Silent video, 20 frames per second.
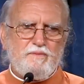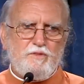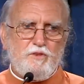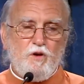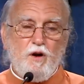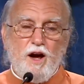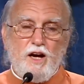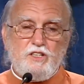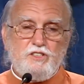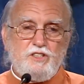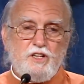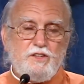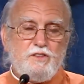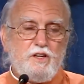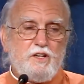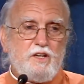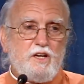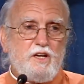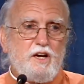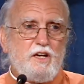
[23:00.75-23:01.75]
Christ said,
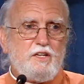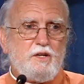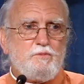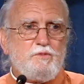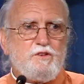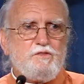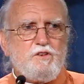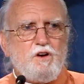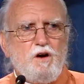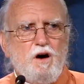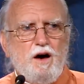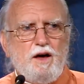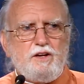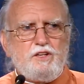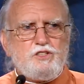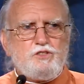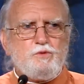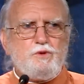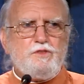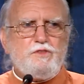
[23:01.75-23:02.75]
The kingdom of God
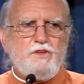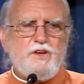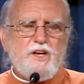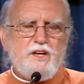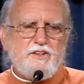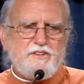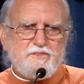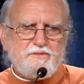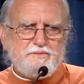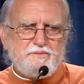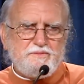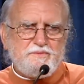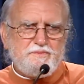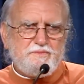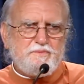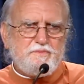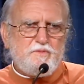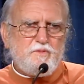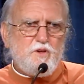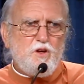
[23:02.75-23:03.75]
is within.
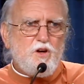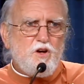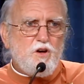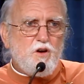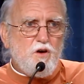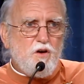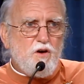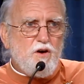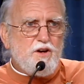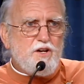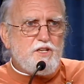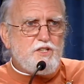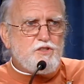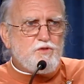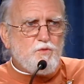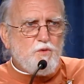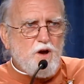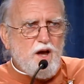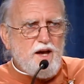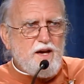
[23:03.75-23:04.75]
God is
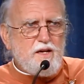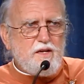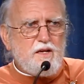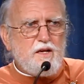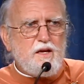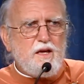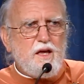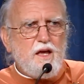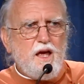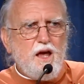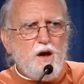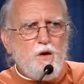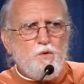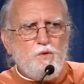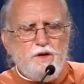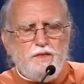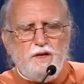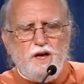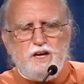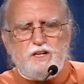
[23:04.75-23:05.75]
right
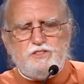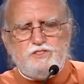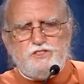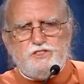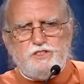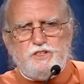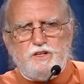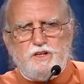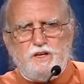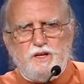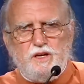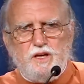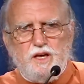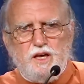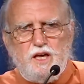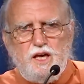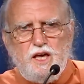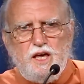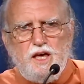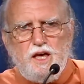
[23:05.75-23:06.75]
with us.
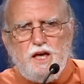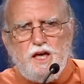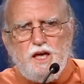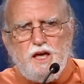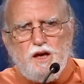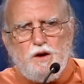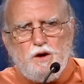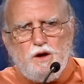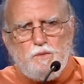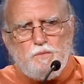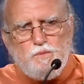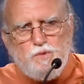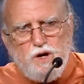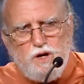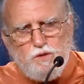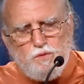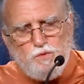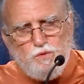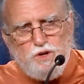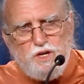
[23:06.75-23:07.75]

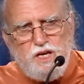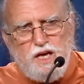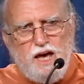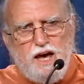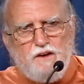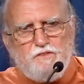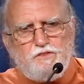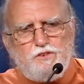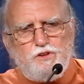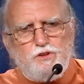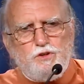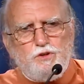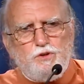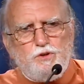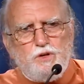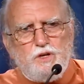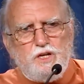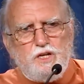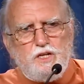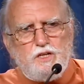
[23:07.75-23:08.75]
But we have
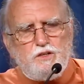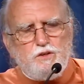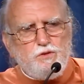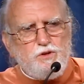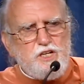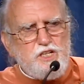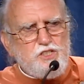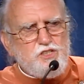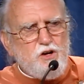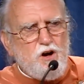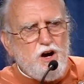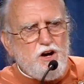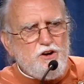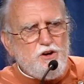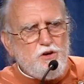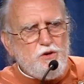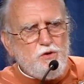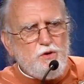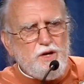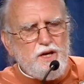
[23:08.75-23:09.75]
to increase our
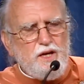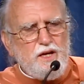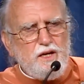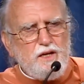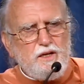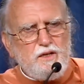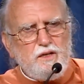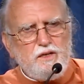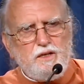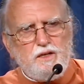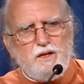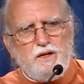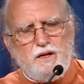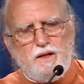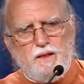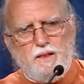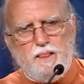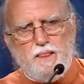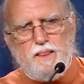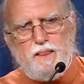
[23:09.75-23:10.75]
knowing.
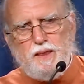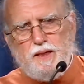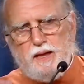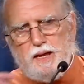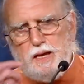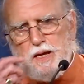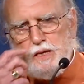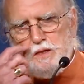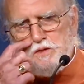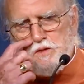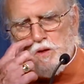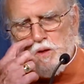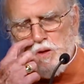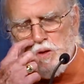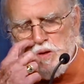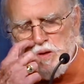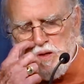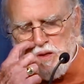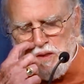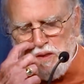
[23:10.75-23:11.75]
As
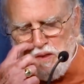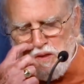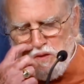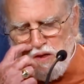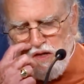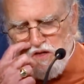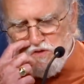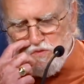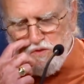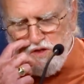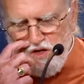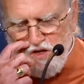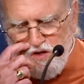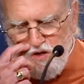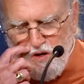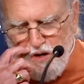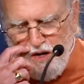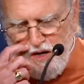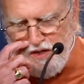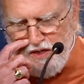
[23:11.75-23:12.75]
long as we are
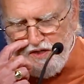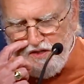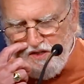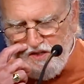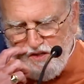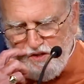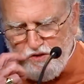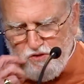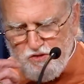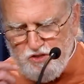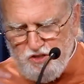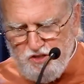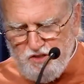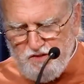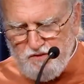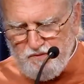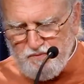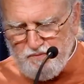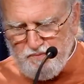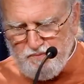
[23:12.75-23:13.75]
caught in delusion,